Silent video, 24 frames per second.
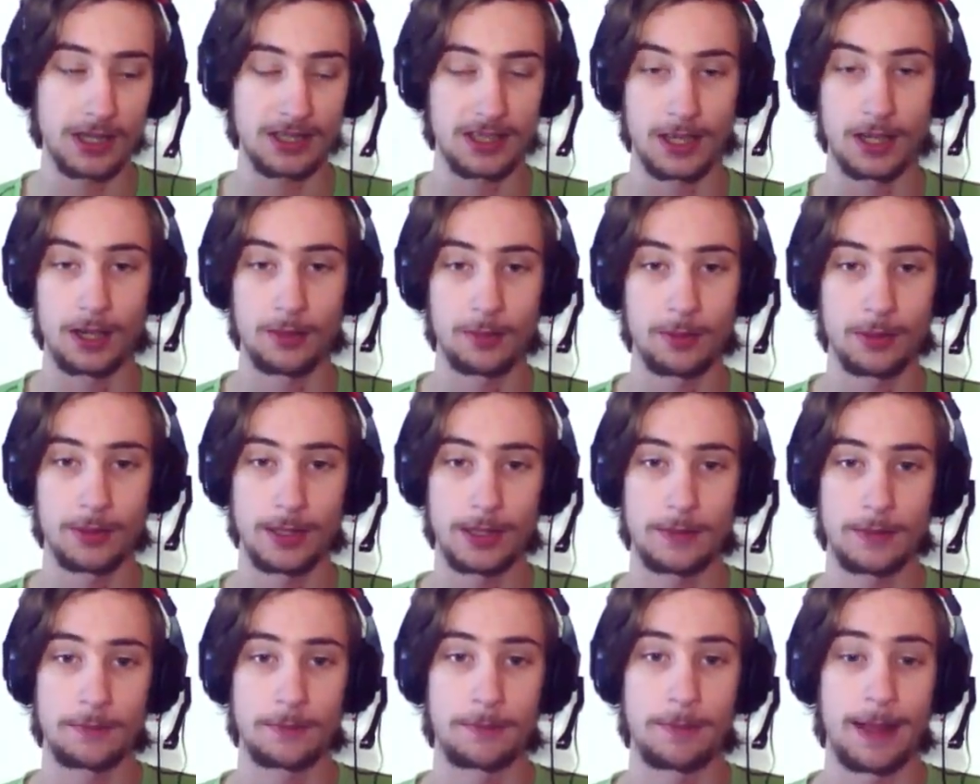help,
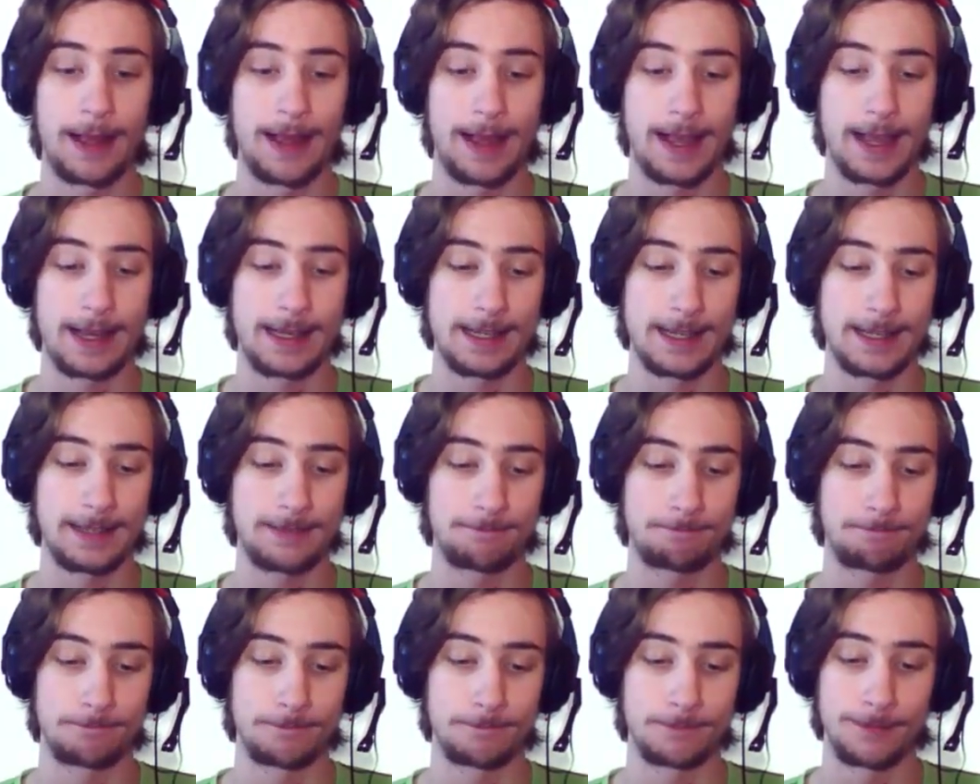but it
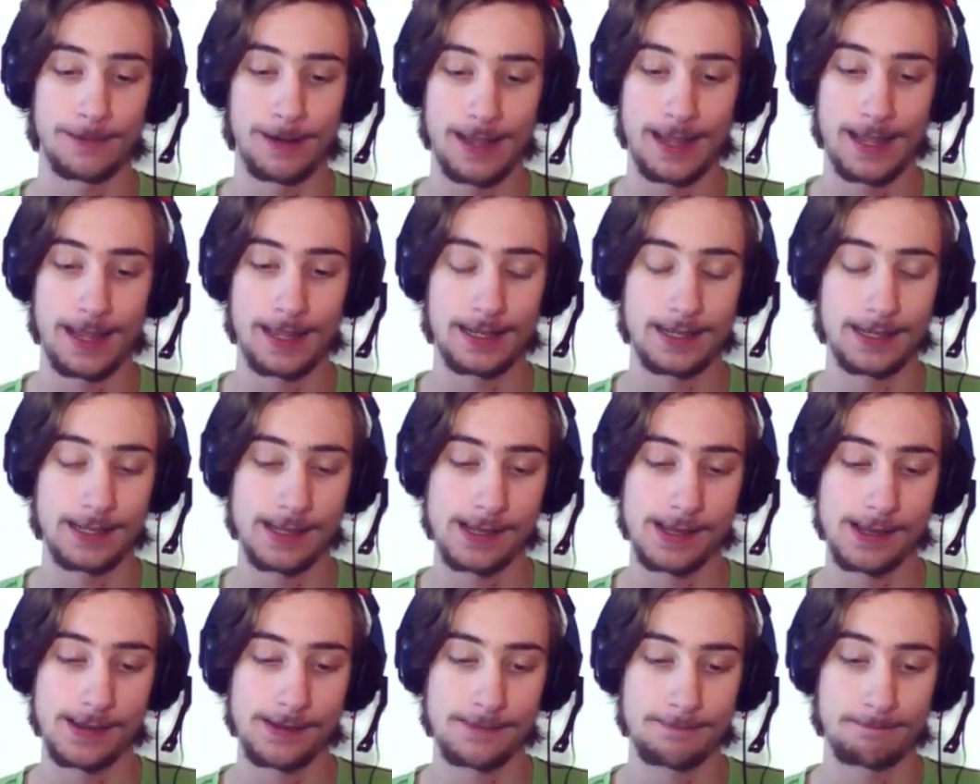
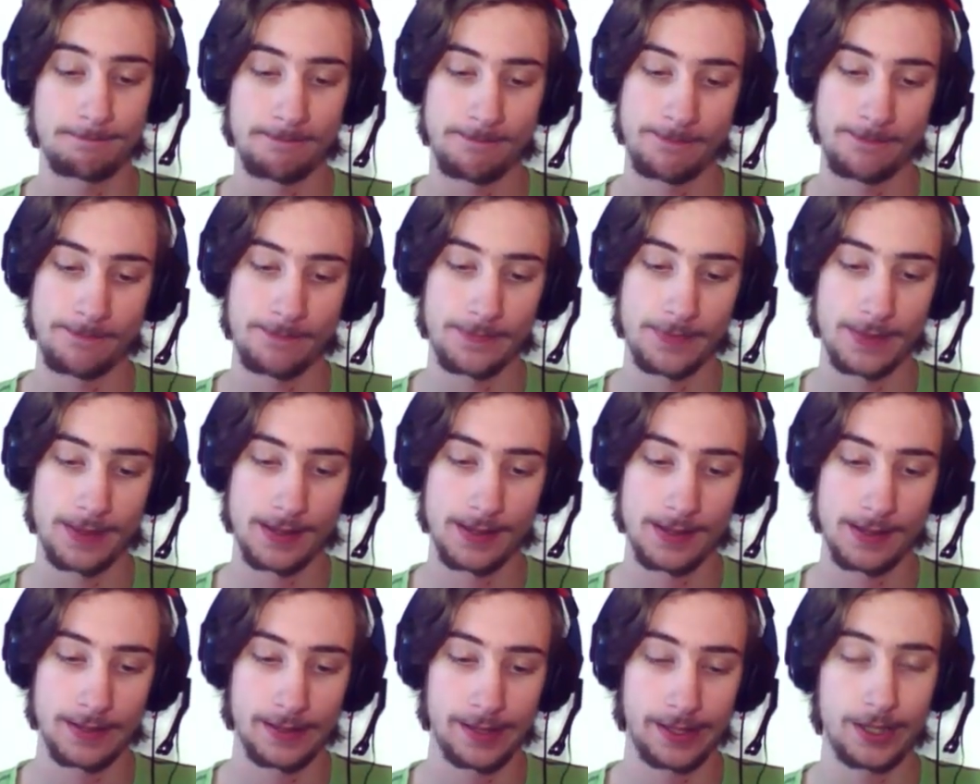really,
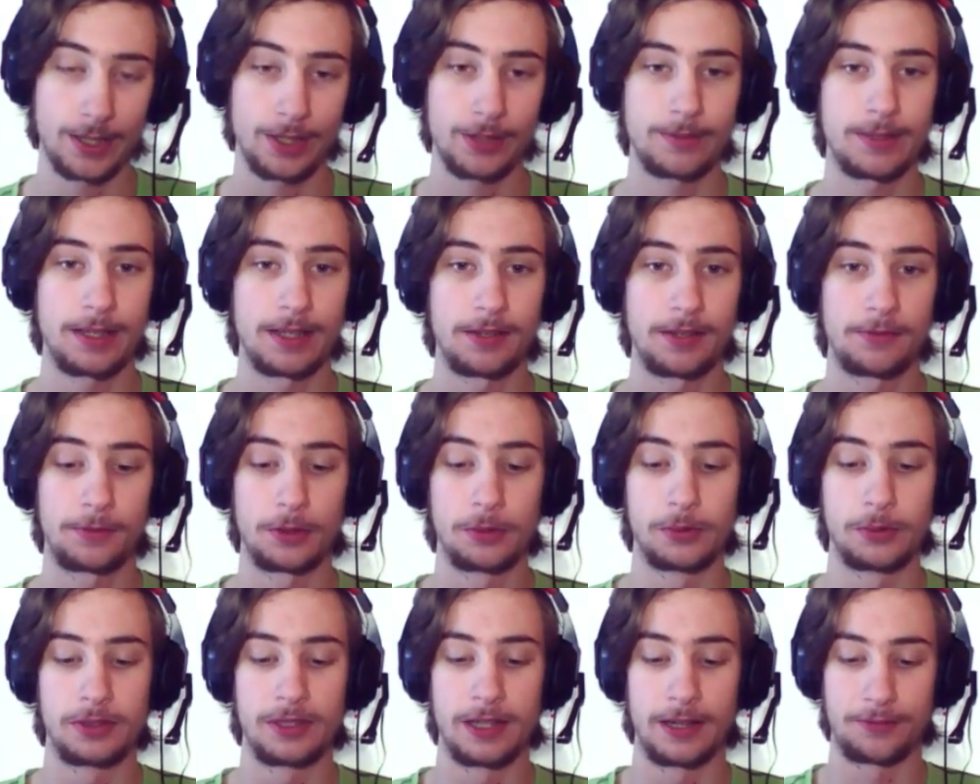they could have done a
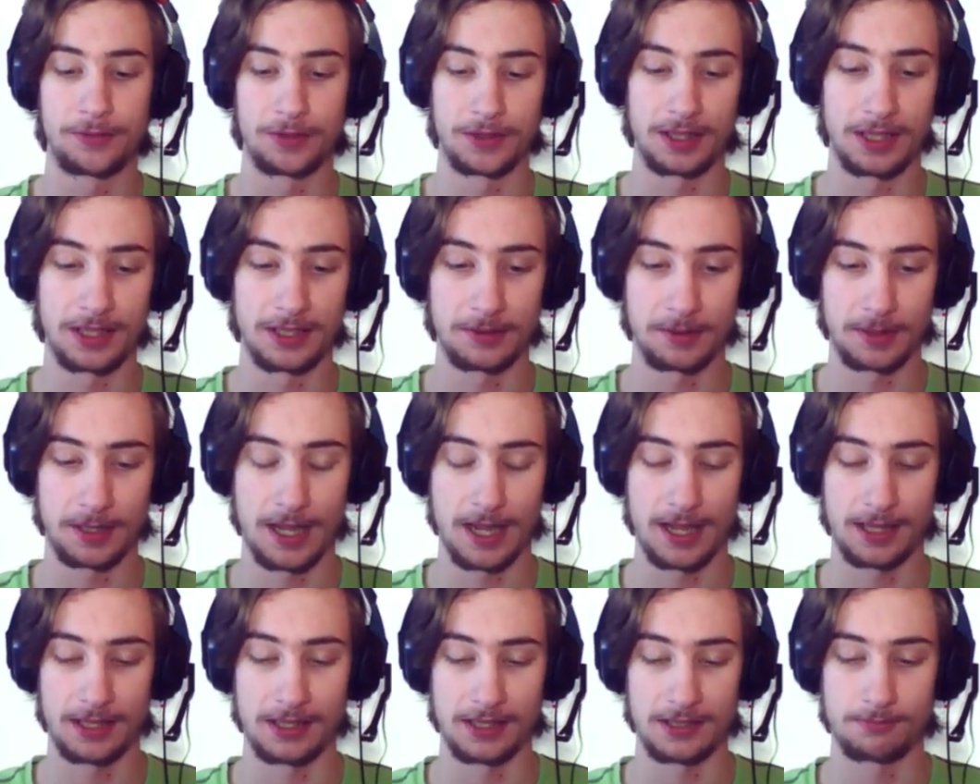few different things,
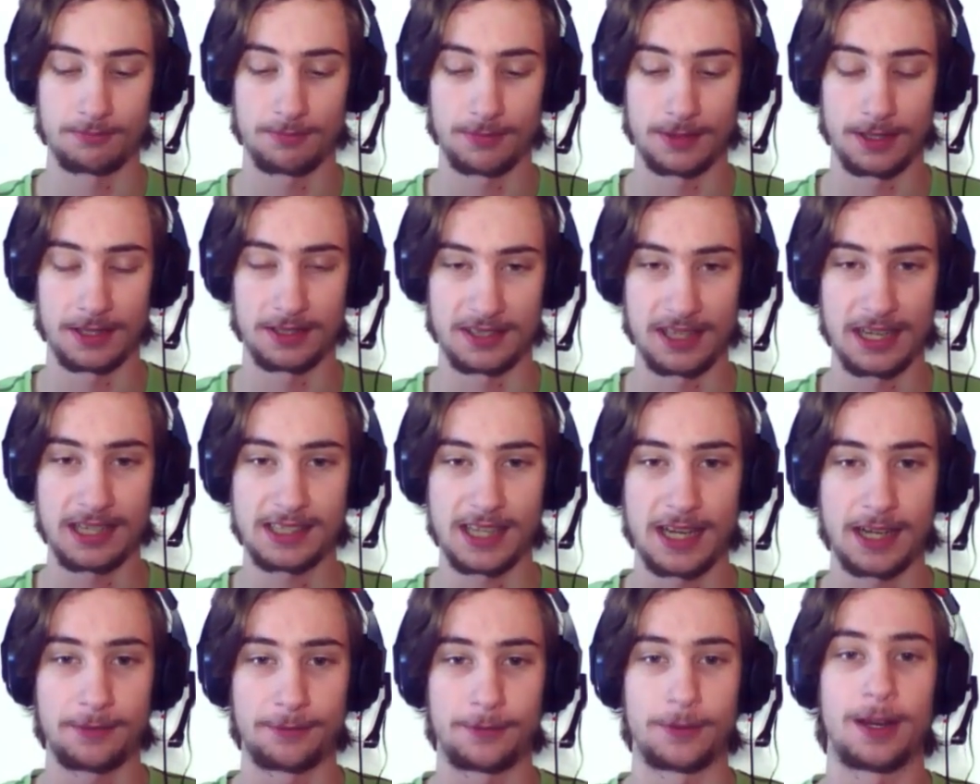and this did
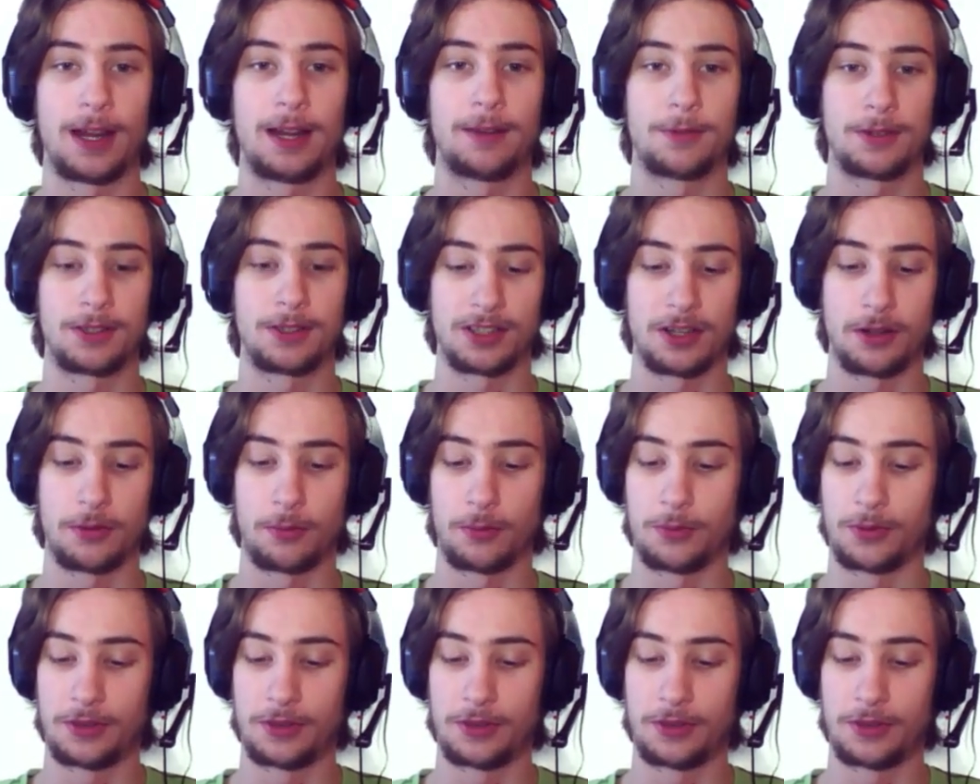take forever, so